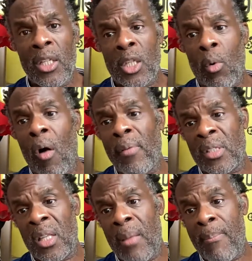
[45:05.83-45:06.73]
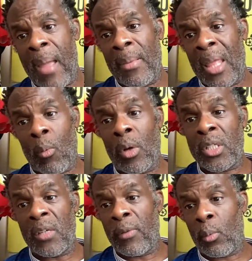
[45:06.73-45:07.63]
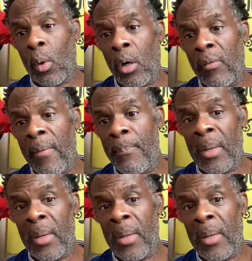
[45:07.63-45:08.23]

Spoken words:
so obviously maybe there was something wrong with him.